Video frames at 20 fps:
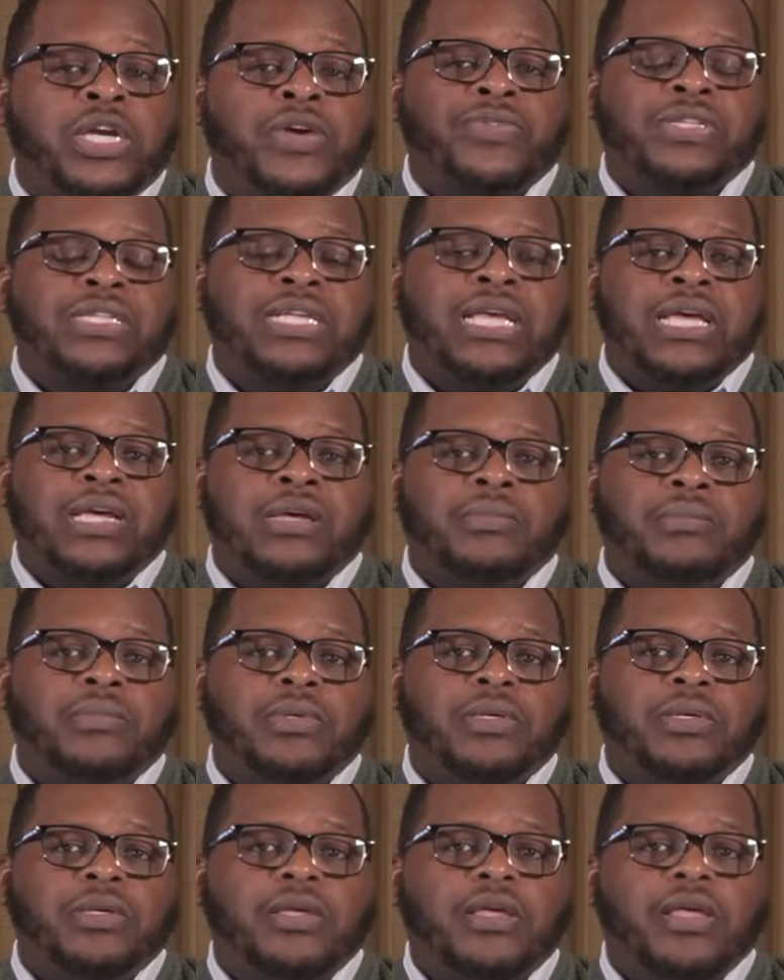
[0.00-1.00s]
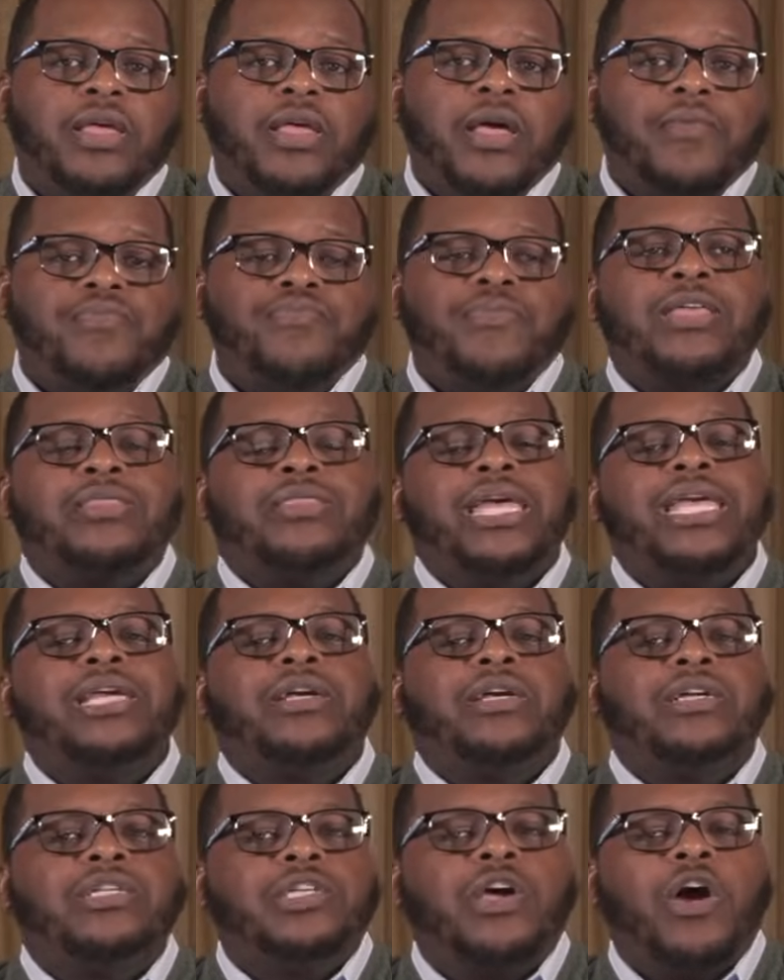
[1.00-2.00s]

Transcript: of the time, that they could